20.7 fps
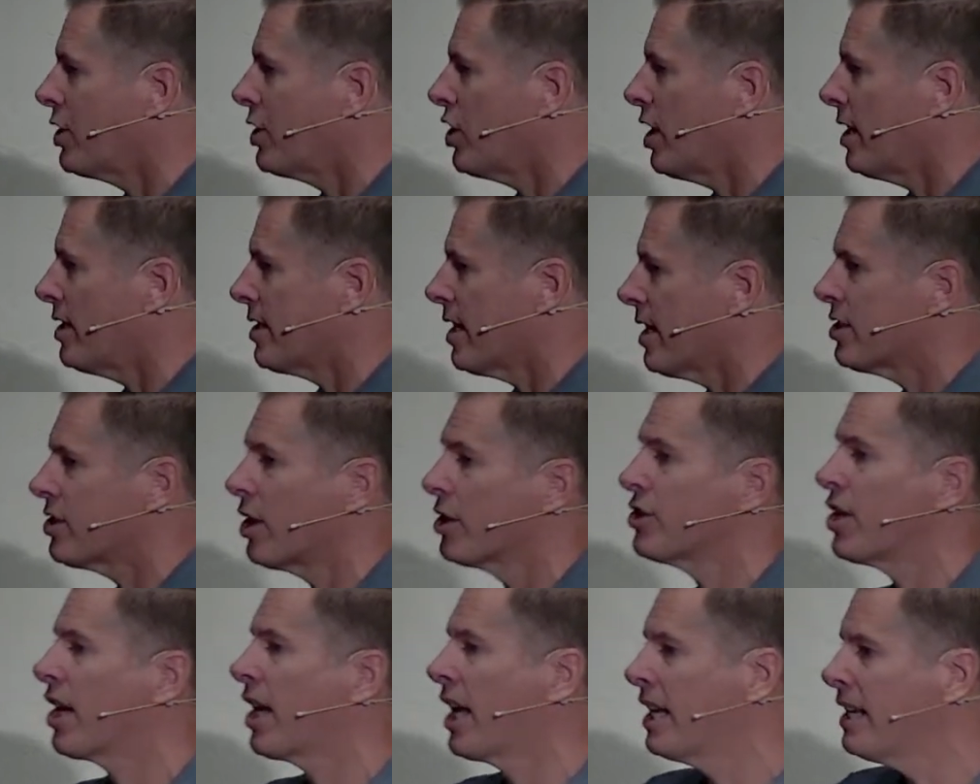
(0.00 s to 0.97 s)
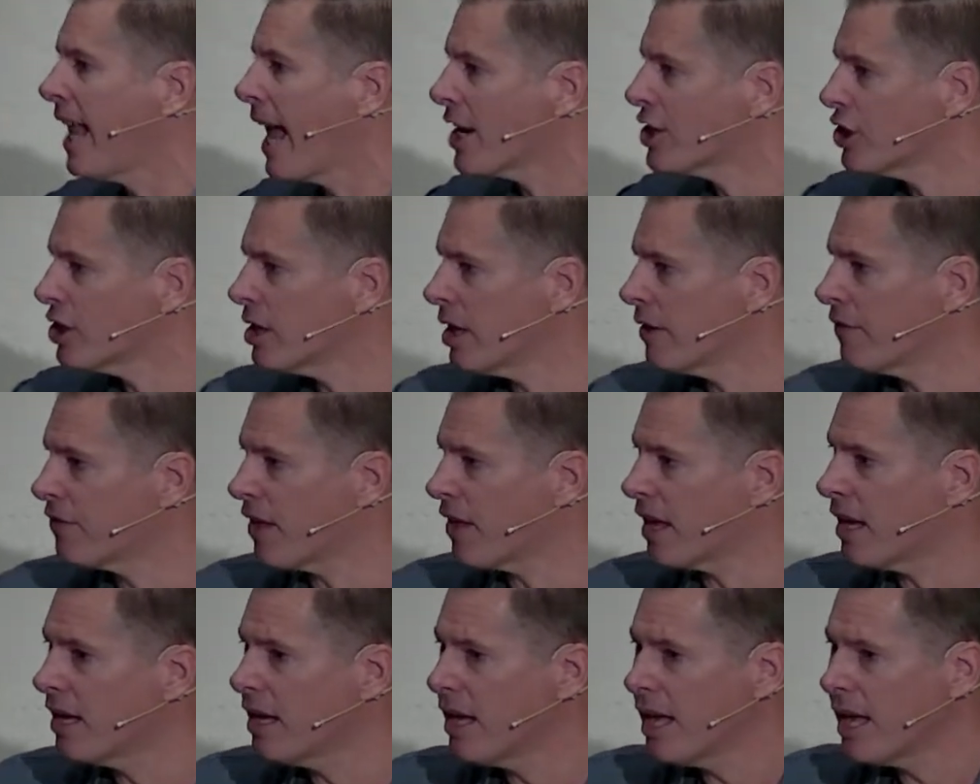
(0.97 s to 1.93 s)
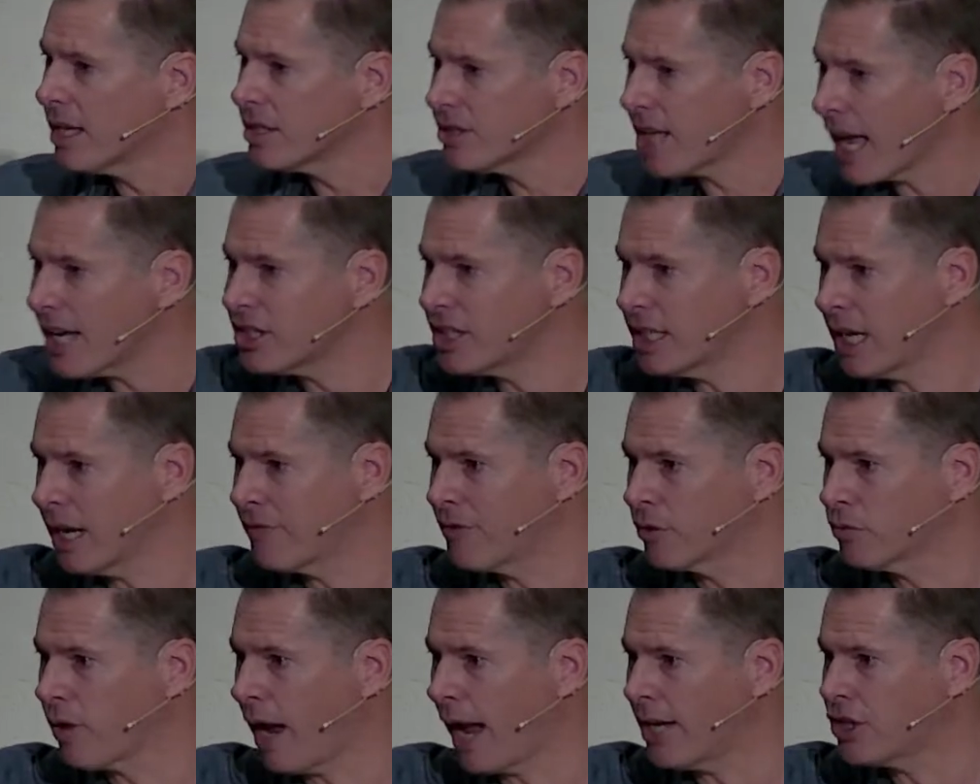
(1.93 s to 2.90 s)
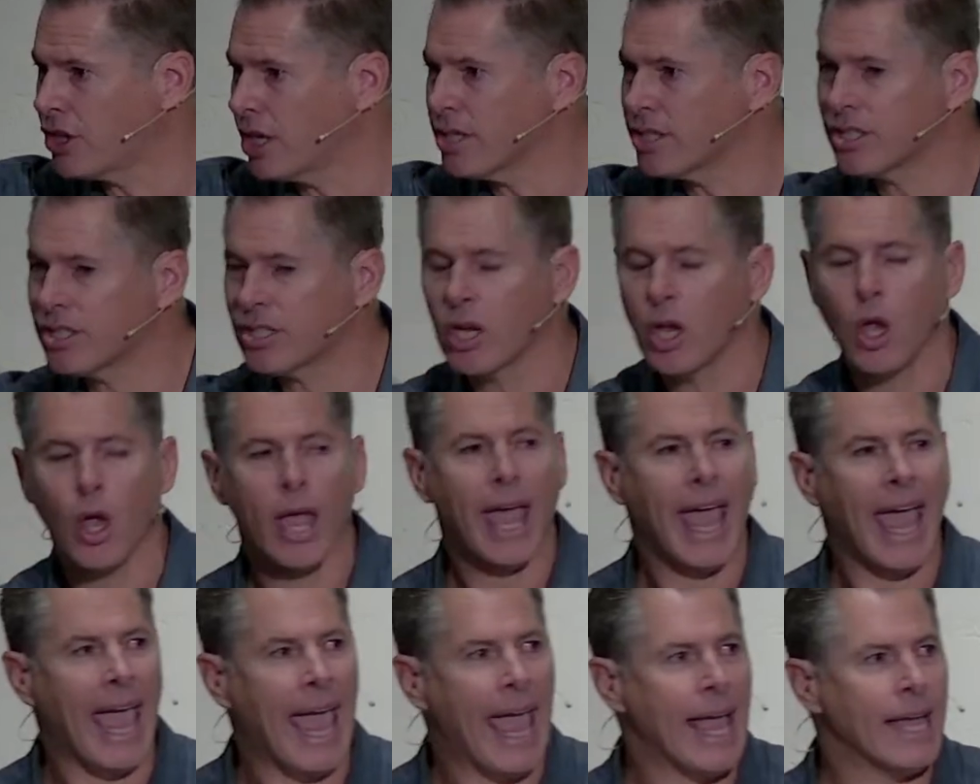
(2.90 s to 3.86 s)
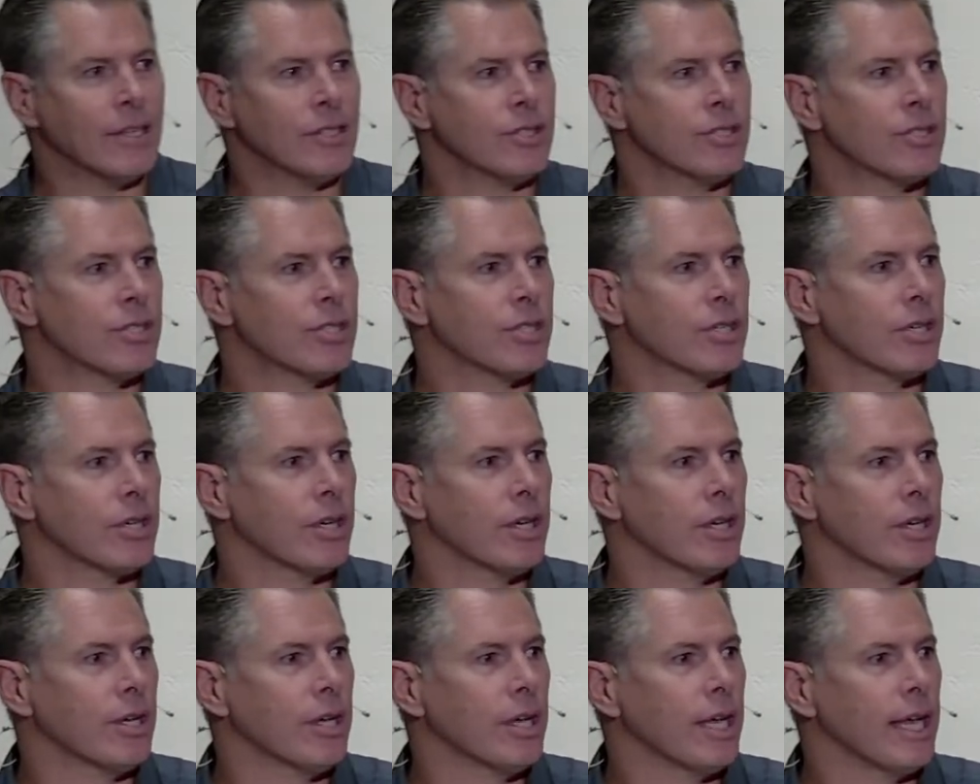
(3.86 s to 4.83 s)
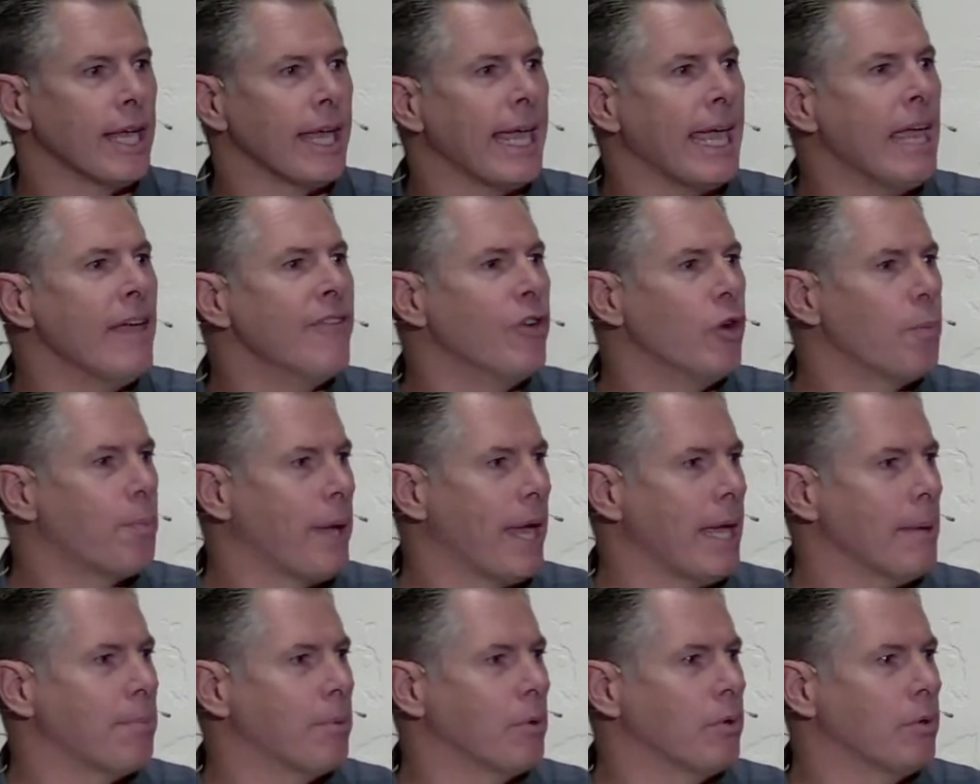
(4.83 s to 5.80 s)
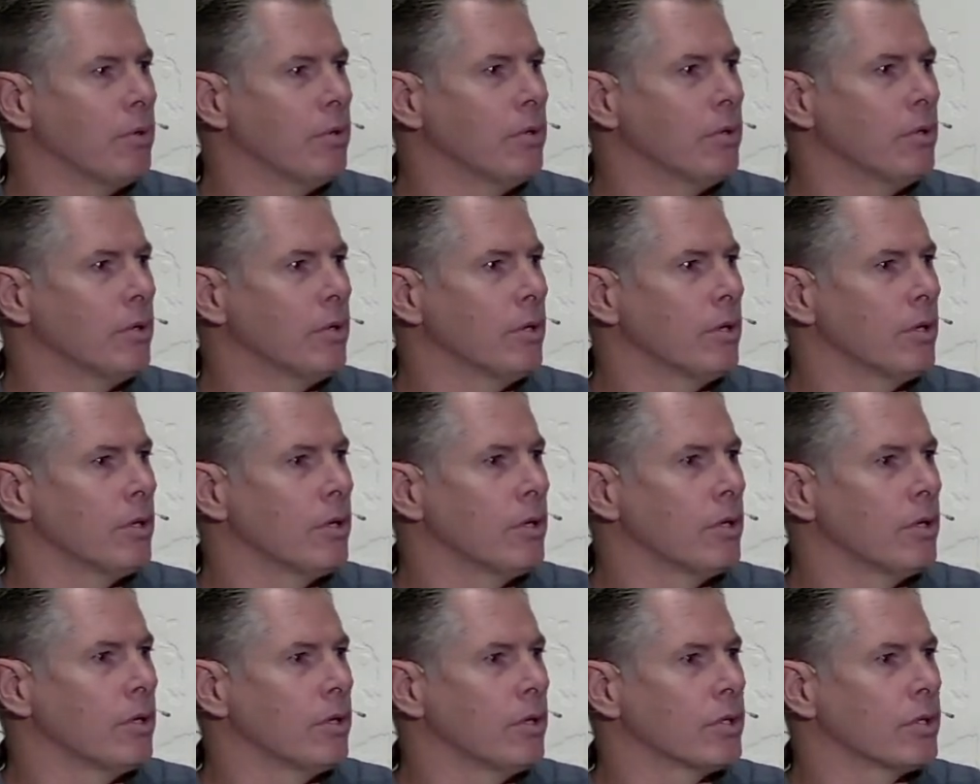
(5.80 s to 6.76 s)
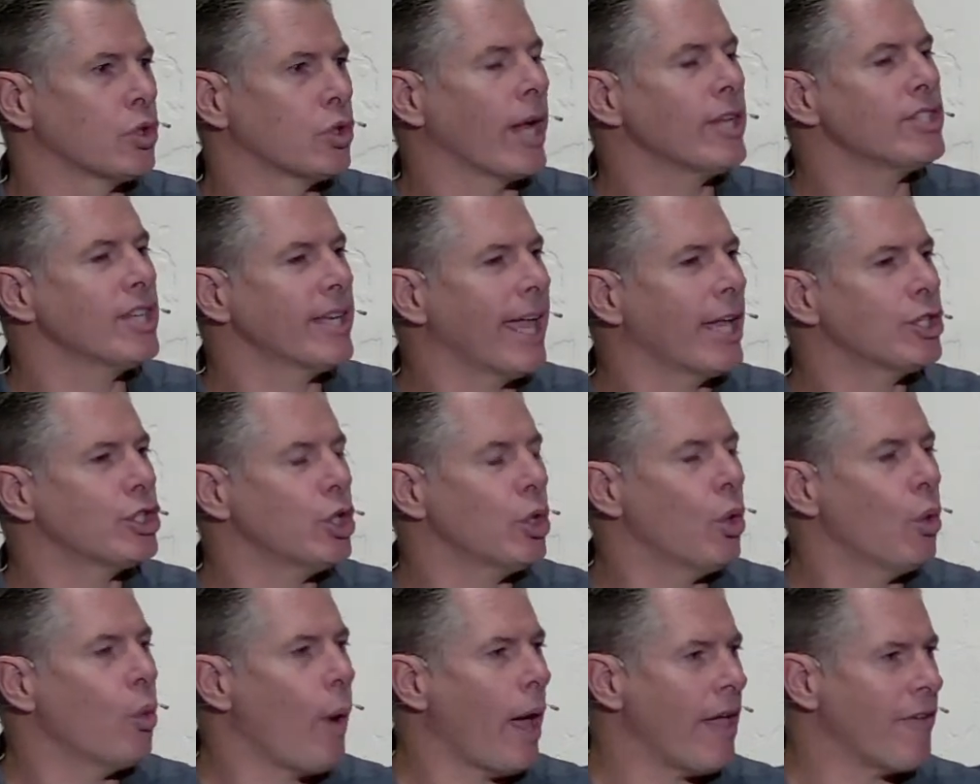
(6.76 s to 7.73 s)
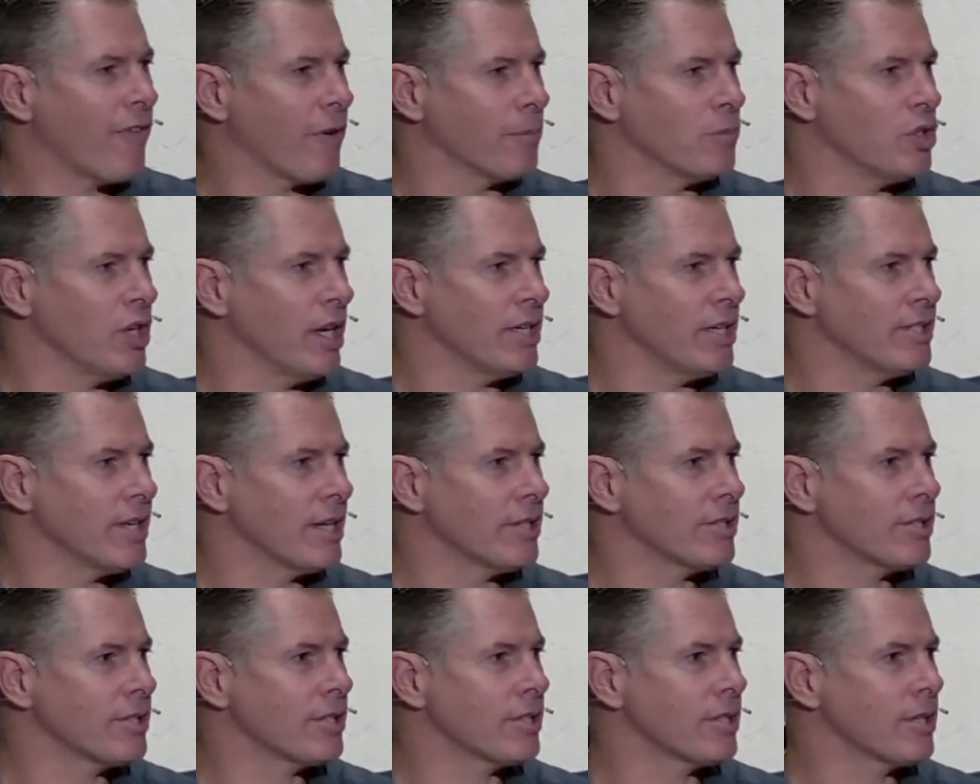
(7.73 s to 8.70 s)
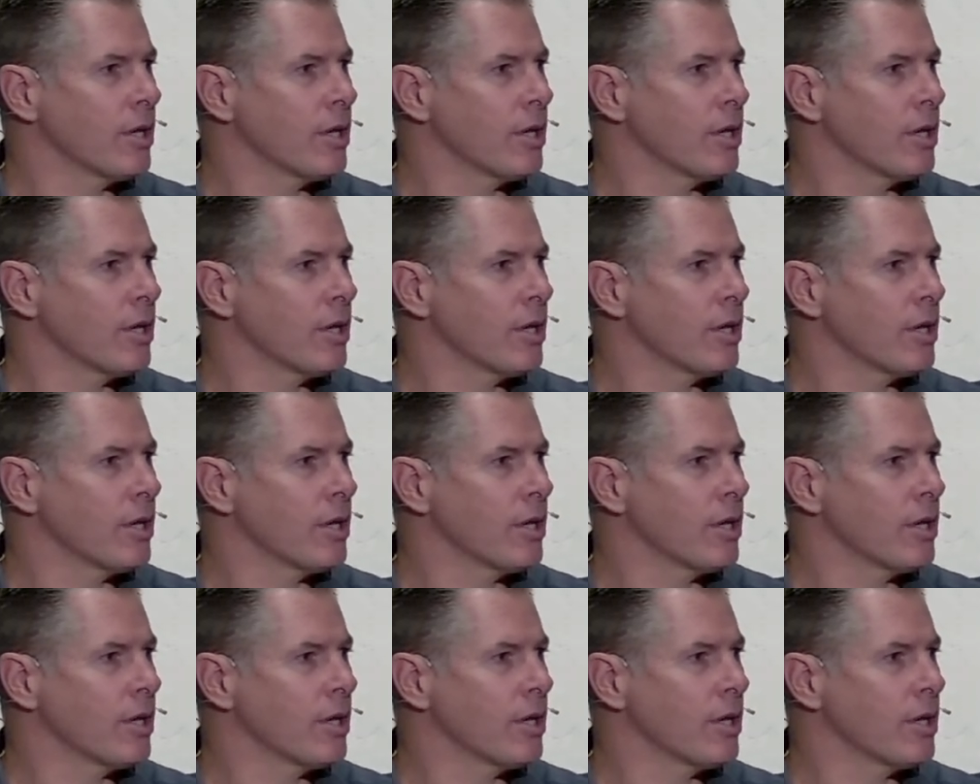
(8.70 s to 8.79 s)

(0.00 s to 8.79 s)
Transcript: Jesus. There's a connection of the testing of the righteous and evil people trying to get you away from Jesus,